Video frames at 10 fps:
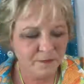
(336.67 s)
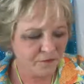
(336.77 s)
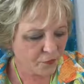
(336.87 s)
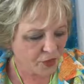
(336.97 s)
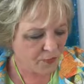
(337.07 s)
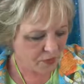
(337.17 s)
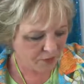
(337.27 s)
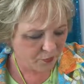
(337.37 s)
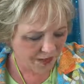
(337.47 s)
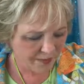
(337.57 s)
before you put
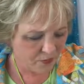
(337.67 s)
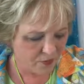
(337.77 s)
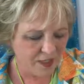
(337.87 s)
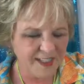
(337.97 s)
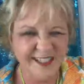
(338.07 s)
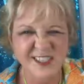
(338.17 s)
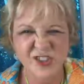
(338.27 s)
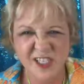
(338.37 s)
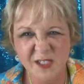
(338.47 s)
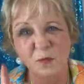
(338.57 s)
a primer on is
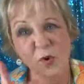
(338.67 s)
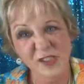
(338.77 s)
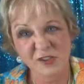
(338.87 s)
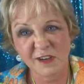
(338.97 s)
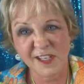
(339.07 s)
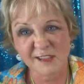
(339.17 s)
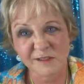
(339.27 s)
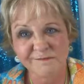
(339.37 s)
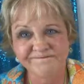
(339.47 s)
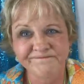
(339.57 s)
you need a
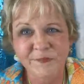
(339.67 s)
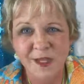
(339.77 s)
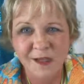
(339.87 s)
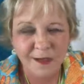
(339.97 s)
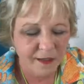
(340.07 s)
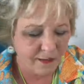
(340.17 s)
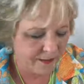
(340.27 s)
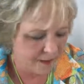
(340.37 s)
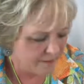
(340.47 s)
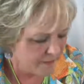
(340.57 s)
moisturizer.
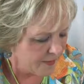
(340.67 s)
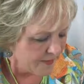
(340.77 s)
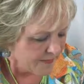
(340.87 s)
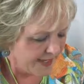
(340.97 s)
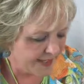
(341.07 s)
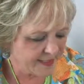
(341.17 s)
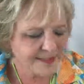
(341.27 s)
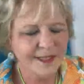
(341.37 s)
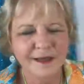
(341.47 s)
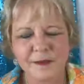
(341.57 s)
That
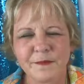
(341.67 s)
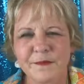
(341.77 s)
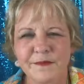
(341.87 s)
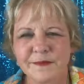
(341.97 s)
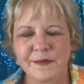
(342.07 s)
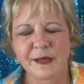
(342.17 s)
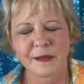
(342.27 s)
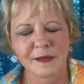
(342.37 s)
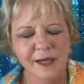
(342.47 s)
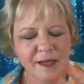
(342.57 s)
is a
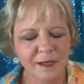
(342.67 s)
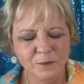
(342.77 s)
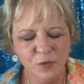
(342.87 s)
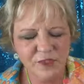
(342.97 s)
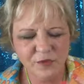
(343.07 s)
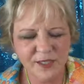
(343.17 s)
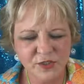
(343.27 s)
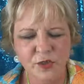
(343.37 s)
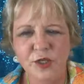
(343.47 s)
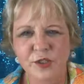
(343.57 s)

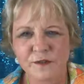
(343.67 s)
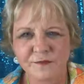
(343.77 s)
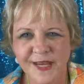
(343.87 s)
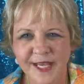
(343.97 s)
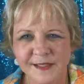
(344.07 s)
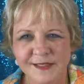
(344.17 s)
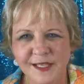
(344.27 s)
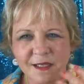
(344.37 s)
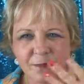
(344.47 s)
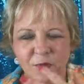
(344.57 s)
moisturizer on your face,
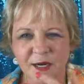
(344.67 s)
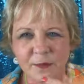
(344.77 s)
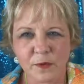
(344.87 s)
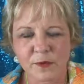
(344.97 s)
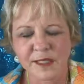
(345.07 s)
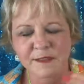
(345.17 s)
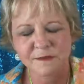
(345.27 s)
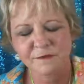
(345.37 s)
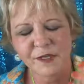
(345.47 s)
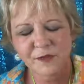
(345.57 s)
and a primer is
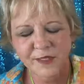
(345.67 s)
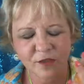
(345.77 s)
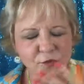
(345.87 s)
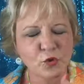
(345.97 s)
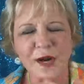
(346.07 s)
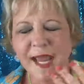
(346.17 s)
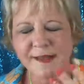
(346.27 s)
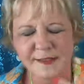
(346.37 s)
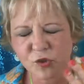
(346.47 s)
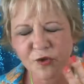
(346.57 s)
a
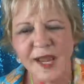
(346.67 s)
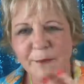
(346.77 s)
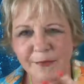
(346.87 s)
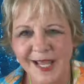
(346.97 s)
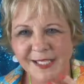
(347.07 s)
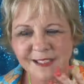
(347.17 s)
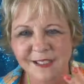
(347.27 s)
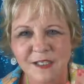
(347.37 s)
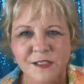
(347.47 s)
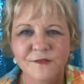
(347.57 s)
great base
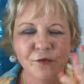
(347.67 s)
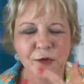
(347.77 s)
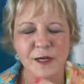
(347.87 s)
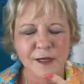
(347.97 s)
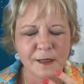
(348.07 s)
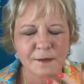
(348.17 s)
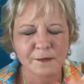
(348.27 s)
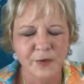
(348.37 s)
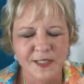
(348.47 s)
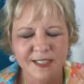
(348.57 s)
for
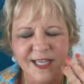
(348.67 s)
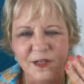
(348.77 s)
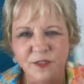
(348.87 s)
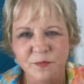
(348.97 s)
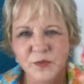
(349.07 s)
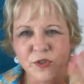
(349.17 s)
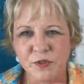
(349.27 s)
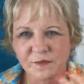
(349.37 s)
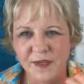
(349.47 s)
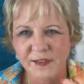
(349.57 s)
putting down to put
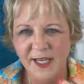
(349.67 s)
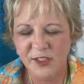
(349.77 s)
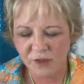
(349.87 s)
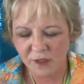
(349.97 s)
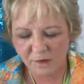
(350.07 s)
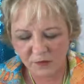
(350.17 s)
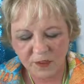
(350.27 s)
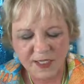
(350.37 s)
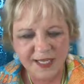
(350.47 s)
your foundation over.